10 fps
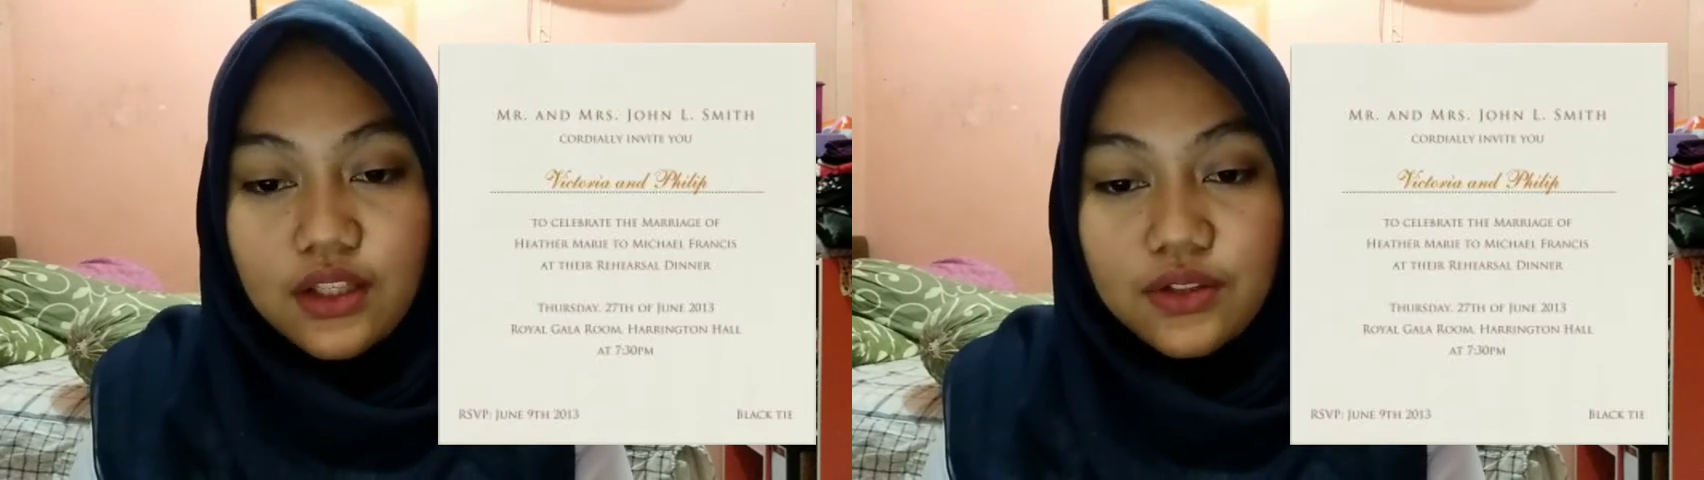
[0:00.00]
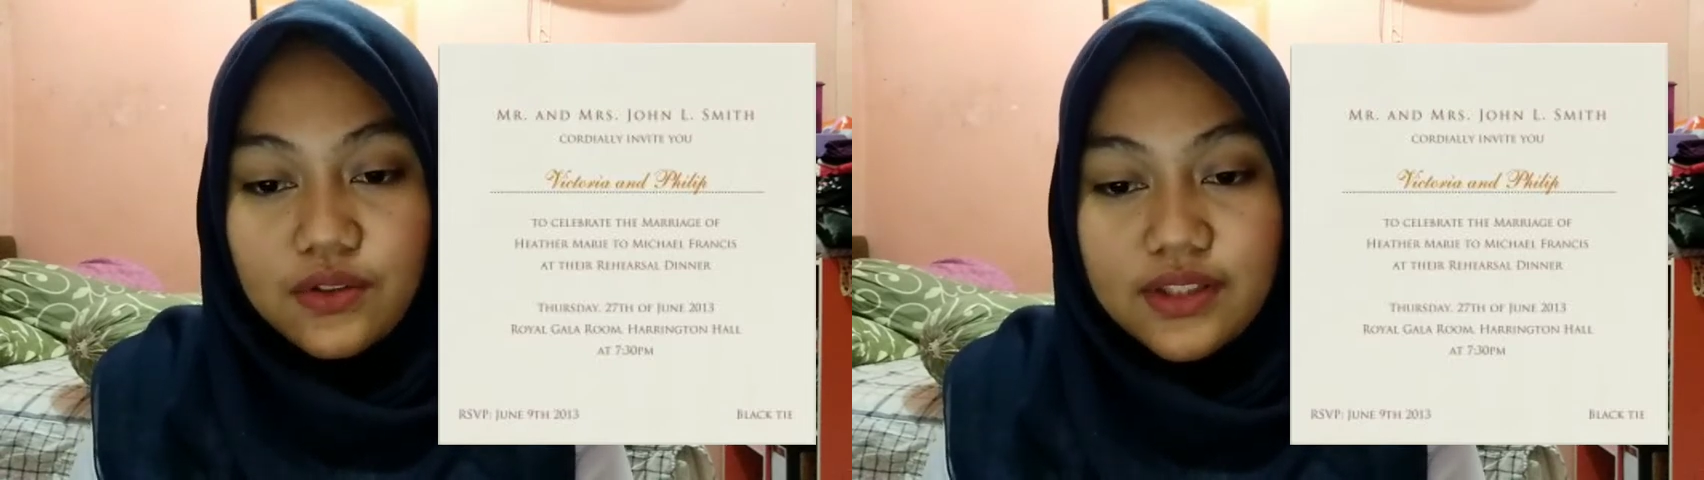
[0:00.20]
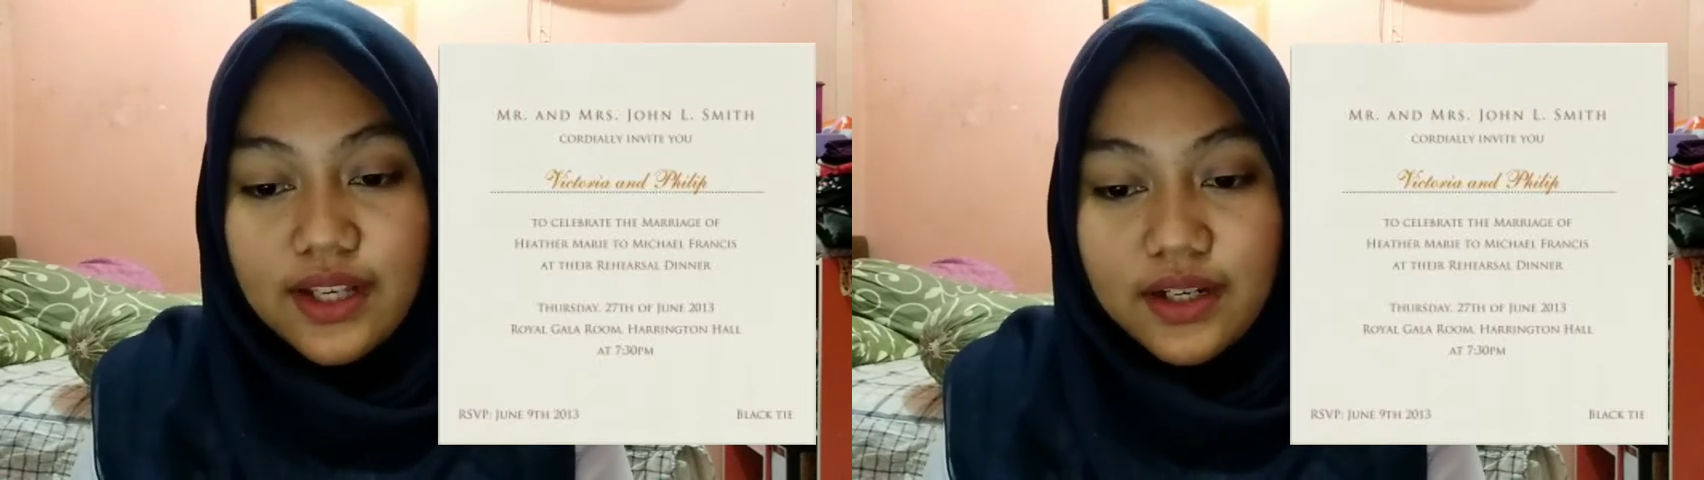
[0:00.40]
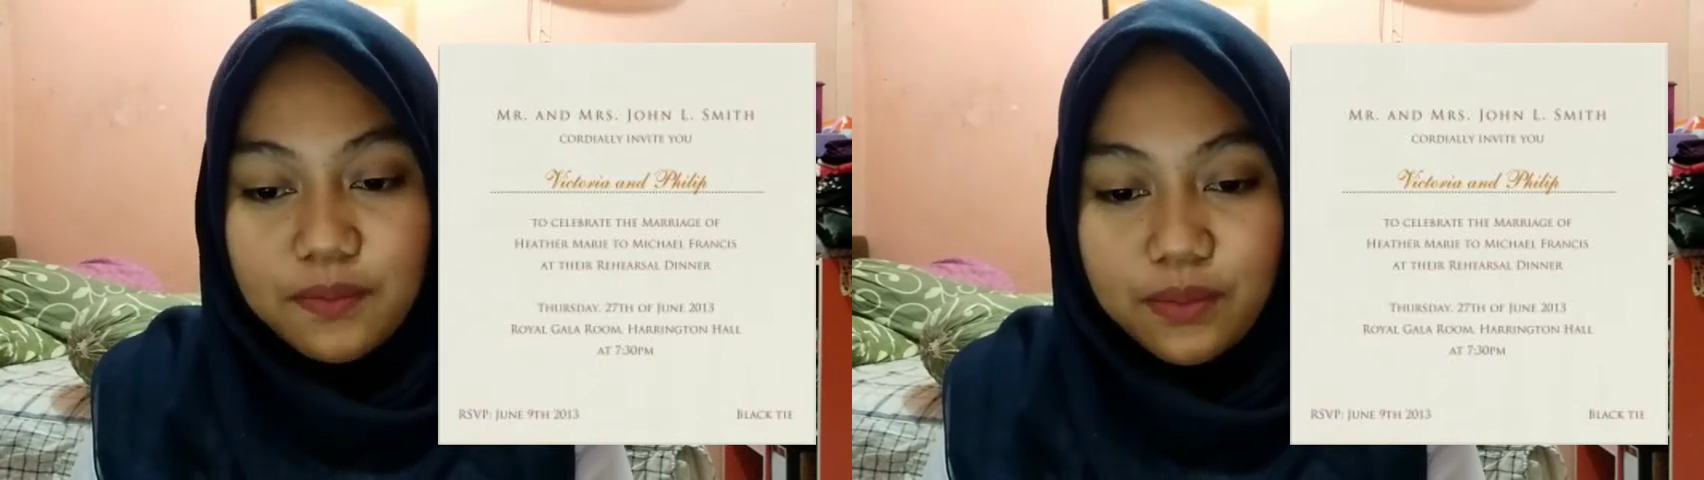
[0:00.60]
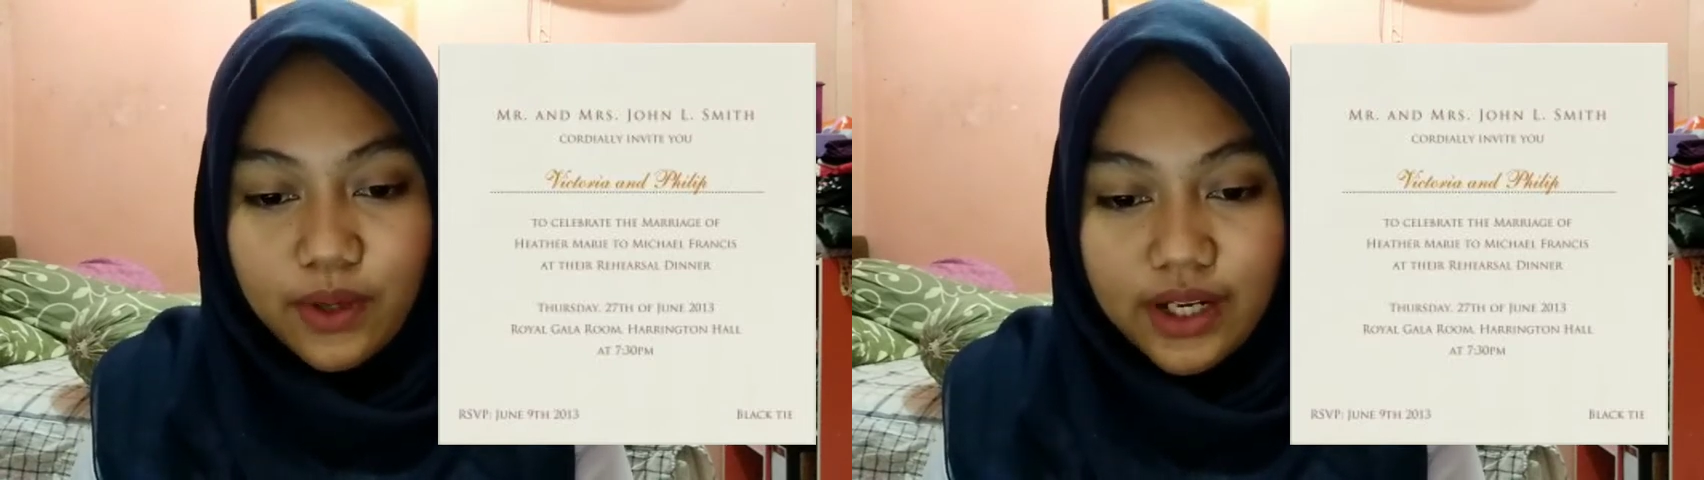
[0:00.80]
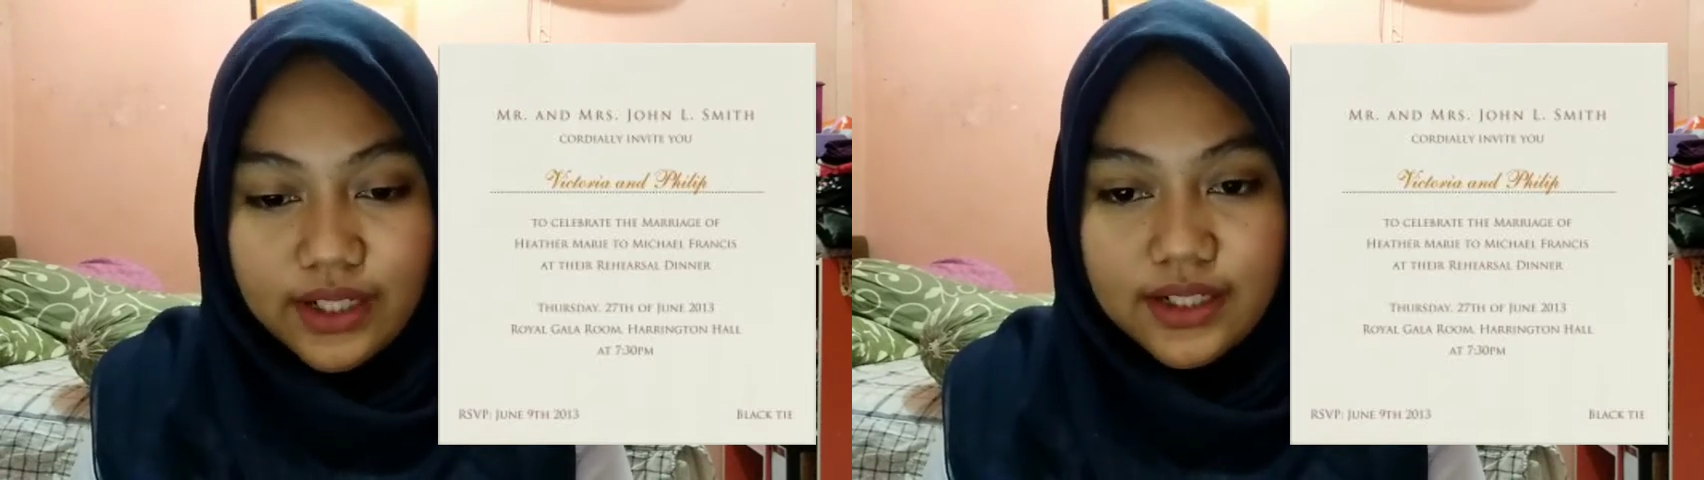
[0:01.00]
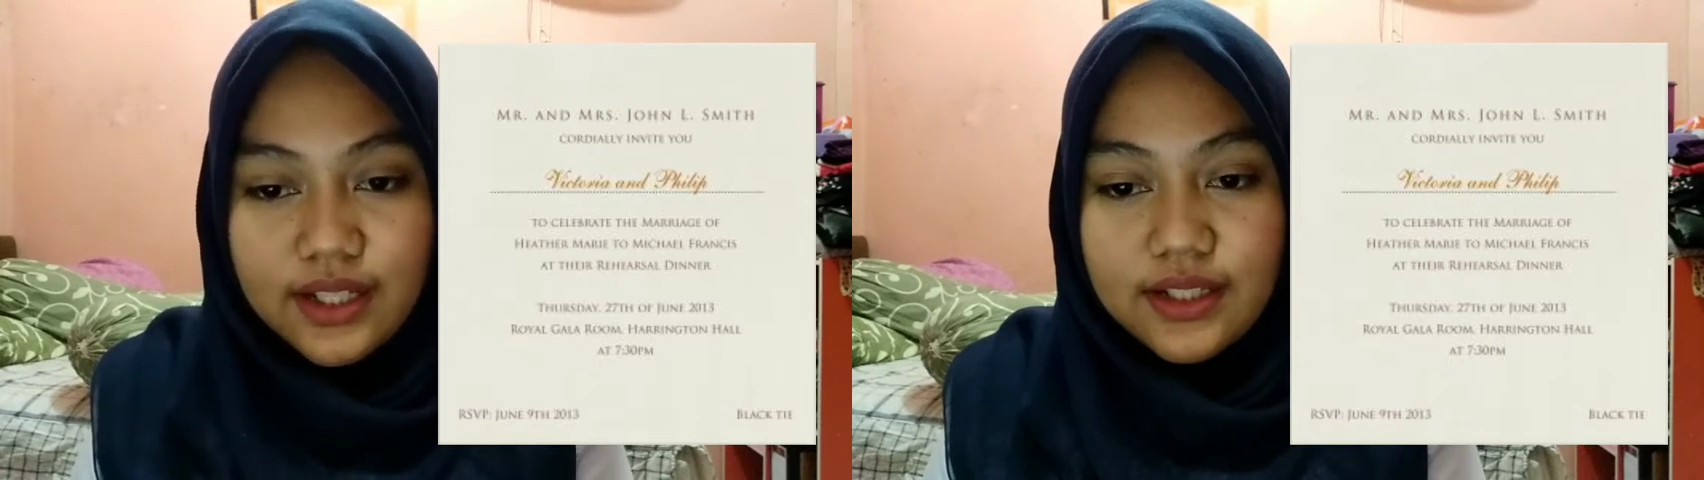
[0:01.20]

to celebrate